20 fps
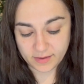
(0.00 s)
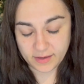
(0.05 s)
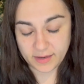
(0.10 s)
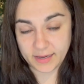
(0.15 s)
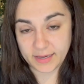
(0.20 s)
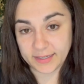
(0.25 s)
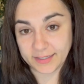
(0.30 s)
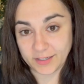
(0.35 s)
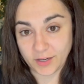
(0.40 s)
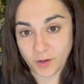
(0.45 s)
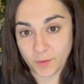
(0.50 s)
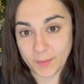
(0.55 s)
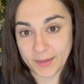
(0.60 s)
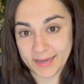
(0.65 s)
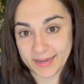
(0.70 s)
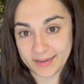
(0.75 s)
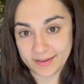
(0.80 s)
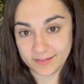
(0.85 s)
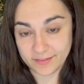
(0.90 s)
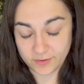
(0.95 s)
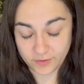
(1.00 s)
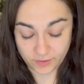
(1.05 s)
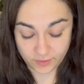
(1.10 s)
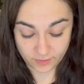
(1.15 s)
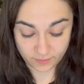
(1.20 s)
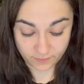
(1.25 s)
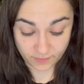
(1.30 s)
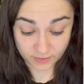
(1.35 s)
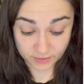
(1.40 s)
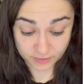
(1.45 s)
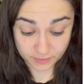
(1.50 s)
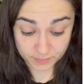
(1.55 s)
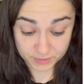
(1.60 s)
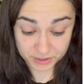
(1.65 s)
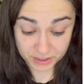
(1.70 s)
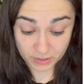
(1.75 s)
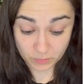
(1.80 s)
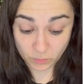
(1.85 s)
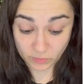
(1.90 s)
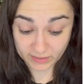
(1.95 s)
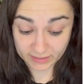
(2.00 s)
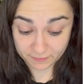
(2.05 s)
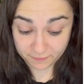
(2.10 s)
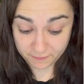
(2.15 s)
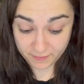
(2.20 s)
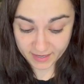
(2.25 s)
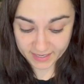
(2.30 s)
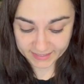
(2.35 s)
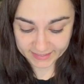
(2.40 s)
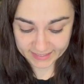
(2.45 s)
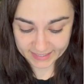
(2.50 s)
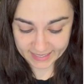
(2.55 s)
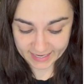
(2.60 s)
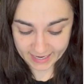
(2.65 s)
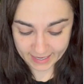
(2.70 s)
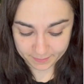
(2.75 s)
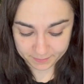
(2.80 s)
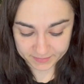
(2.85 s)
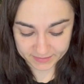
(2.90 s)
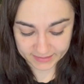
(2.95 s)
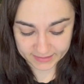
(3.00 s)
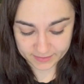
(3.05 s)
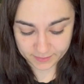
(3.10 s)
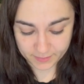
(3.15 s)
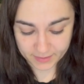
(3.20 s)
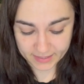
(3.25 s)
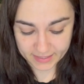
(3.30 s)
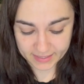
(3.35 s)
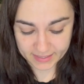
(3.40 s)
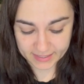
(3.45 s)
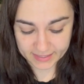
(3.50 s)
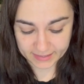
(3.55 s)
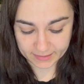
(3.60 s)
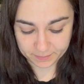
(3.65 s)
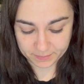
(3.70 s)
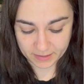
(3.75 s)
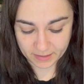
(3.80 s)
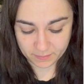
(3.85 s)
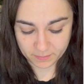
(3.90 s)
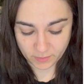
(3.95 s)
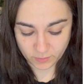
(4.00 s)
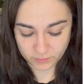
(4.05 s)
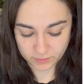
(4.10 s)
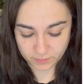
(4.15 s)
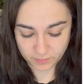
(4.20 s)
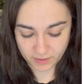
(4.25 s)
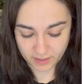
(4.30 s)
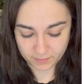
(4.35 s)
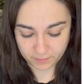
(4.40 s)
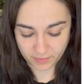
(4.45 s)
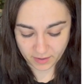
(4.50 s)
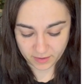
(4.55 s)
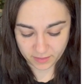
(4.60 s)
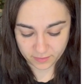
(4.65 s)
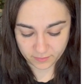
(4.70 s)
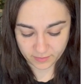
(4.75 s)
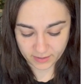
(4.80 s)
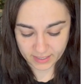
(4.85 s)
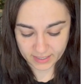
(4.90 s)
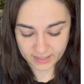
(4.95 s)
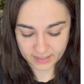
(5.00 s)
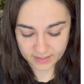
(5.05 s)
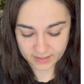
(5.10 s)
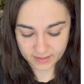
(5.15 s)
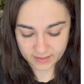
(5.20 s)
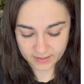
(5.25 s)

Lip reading: is going into the function machine. What's the first thing that happens to it? It's being multiplied by 3,